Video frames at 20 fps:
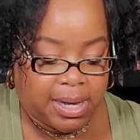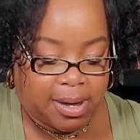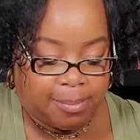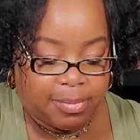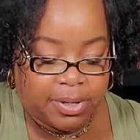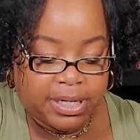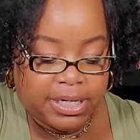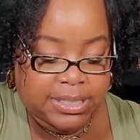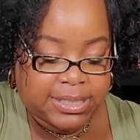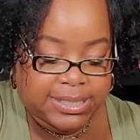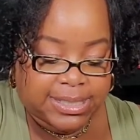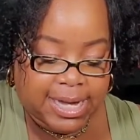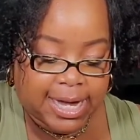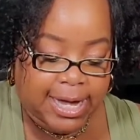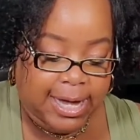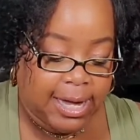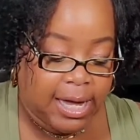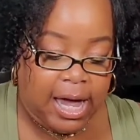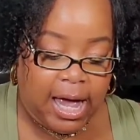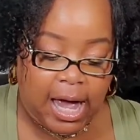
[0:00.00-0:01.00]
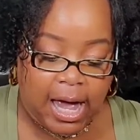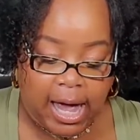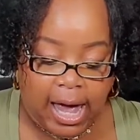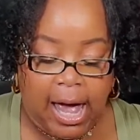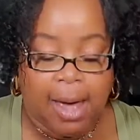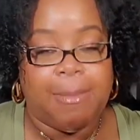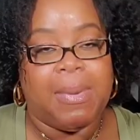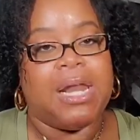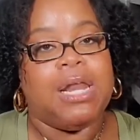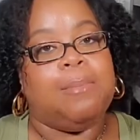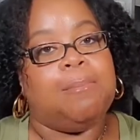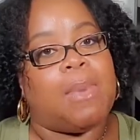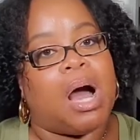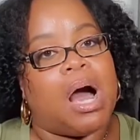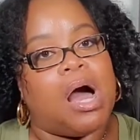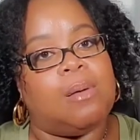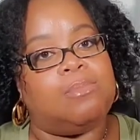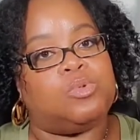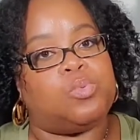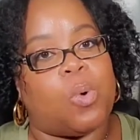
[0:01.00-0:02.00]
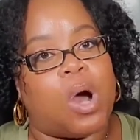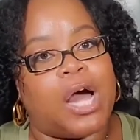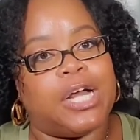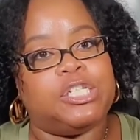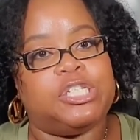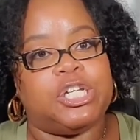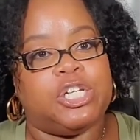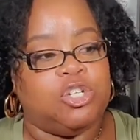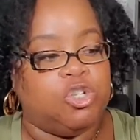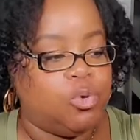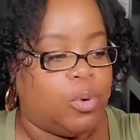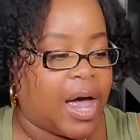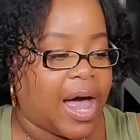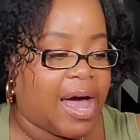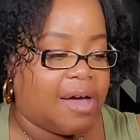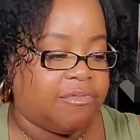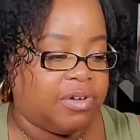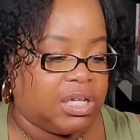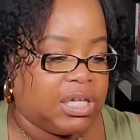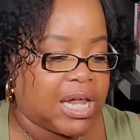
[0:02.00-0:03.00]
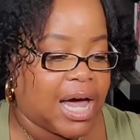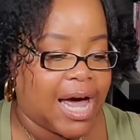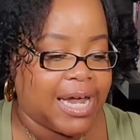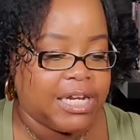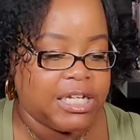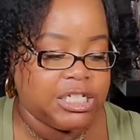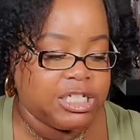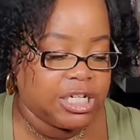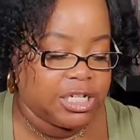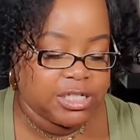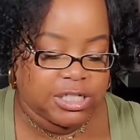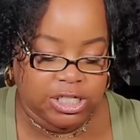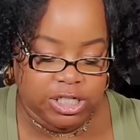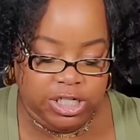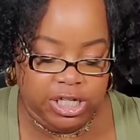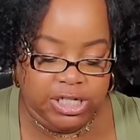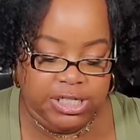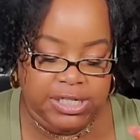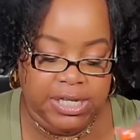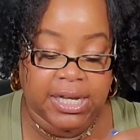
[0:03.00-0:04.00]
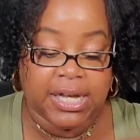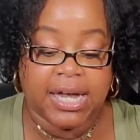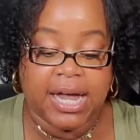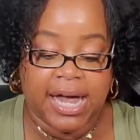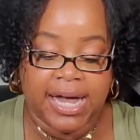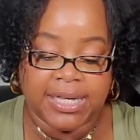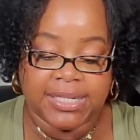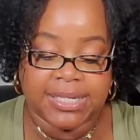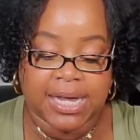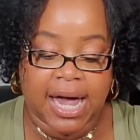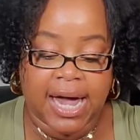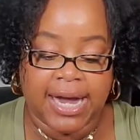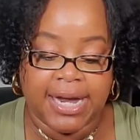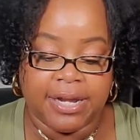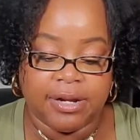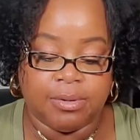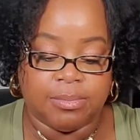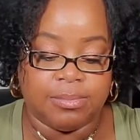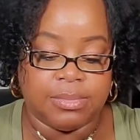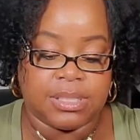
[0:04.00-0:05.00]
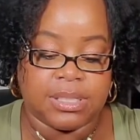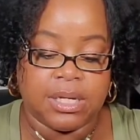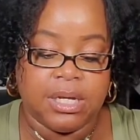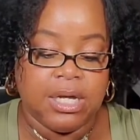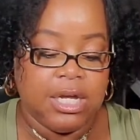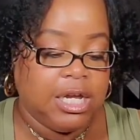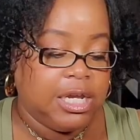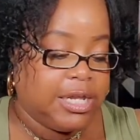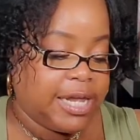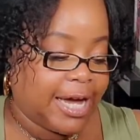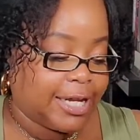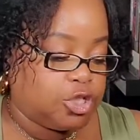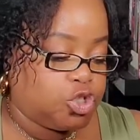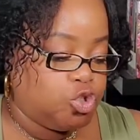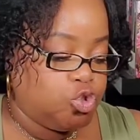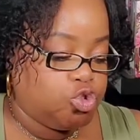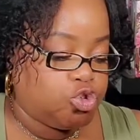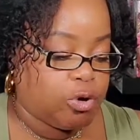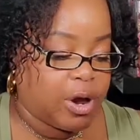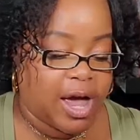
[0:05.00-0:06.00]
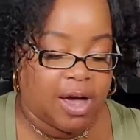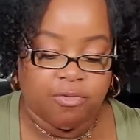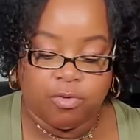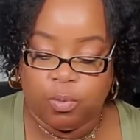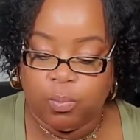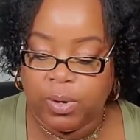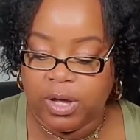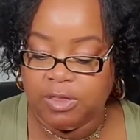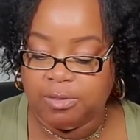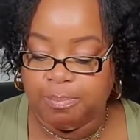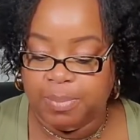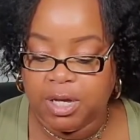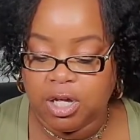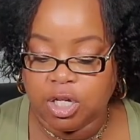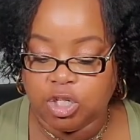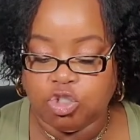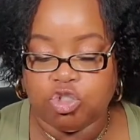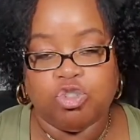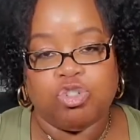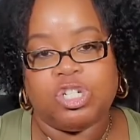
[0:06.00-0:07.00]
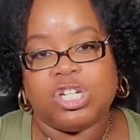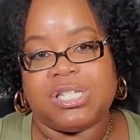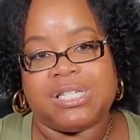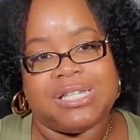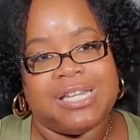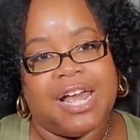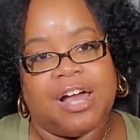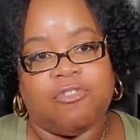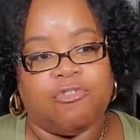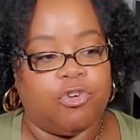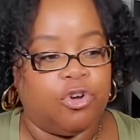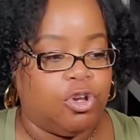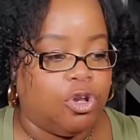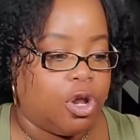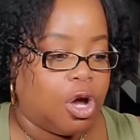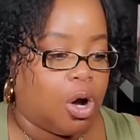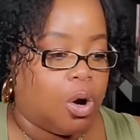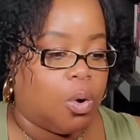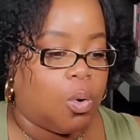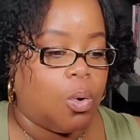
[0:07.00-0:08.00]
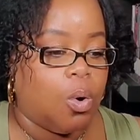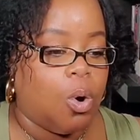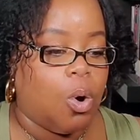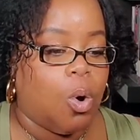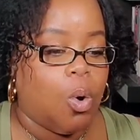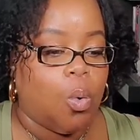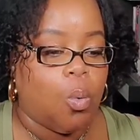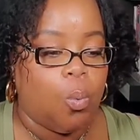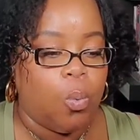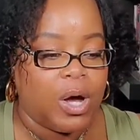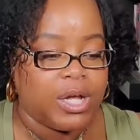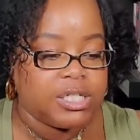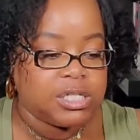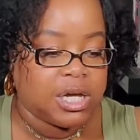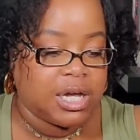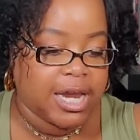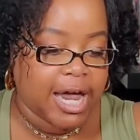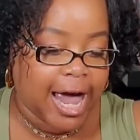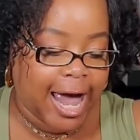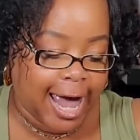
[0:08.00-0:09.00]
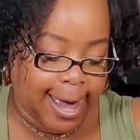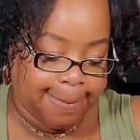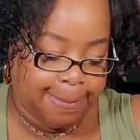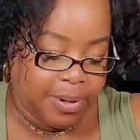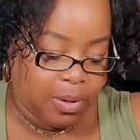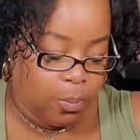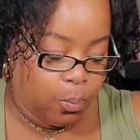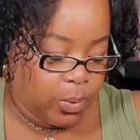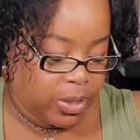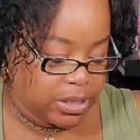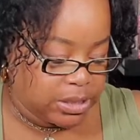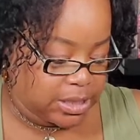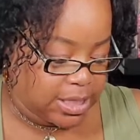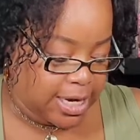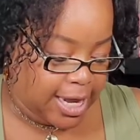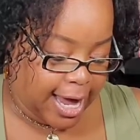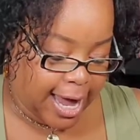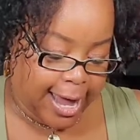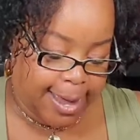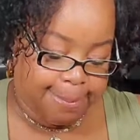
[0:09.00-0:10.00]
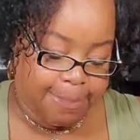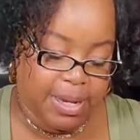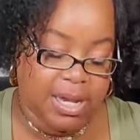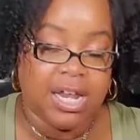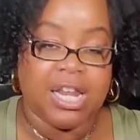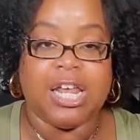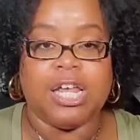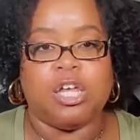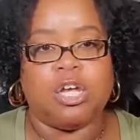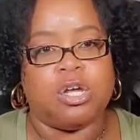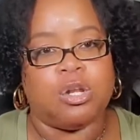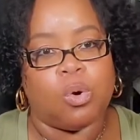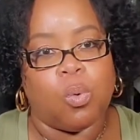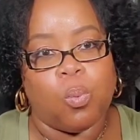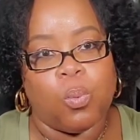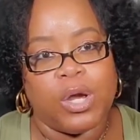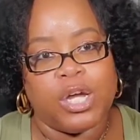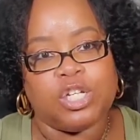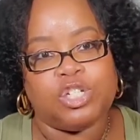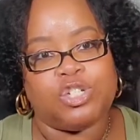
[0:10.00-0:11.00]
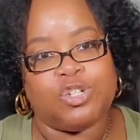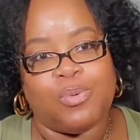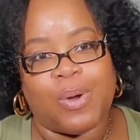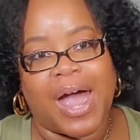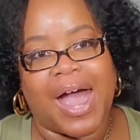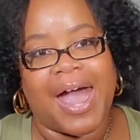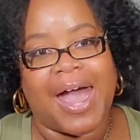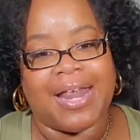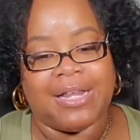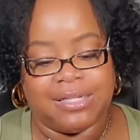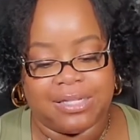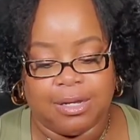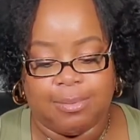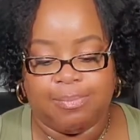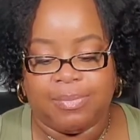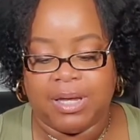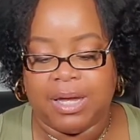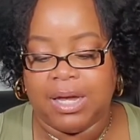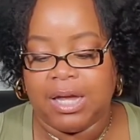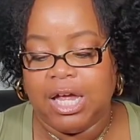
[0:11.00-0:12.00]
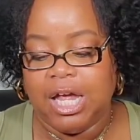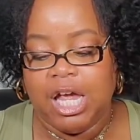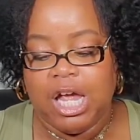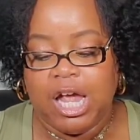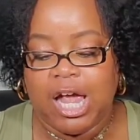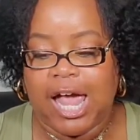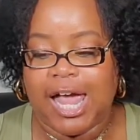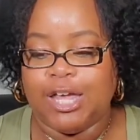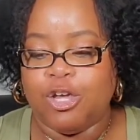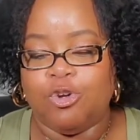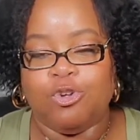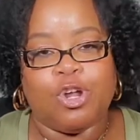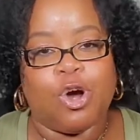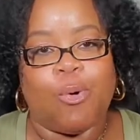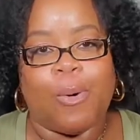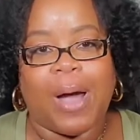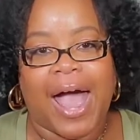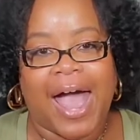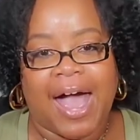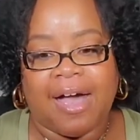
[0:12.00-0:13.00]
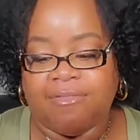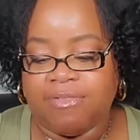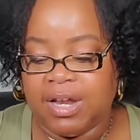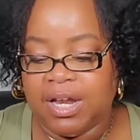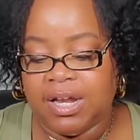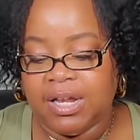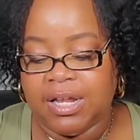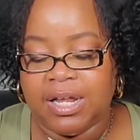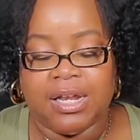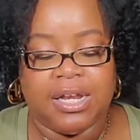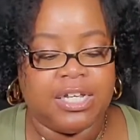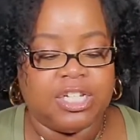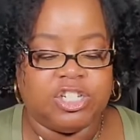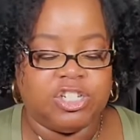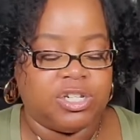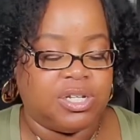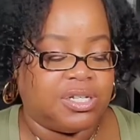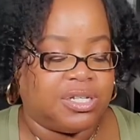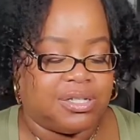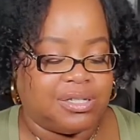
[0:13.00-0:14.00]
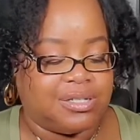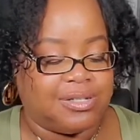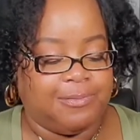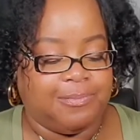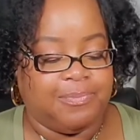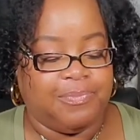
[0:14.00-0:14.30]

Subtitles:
I'm gonna say, how many moms watching, you have a lot of just in case items that you travel with, because you just never know what's gonna happen, when's gonna happen, and then you're gonna wish you had something and you don't have it, and then it's